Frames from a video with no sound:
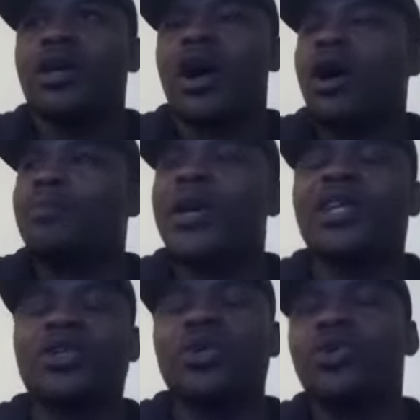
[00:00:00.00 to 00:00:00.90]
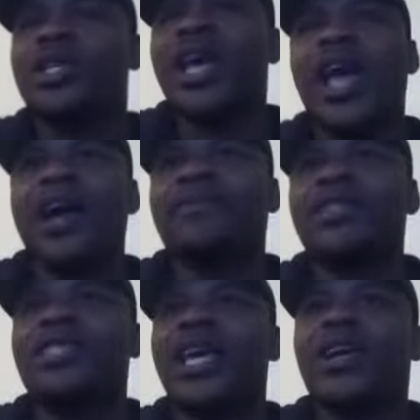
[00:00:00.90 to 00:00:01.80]
Our big dudes, they have to
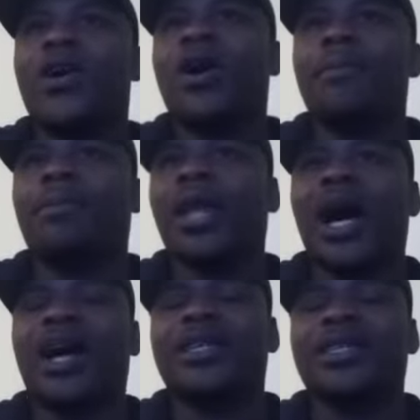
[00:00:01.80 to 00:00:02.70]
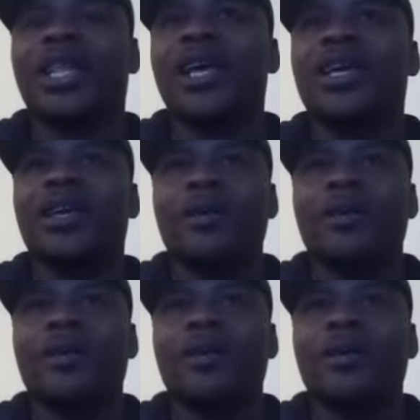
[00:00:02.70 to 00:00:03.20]
take on blocks. Like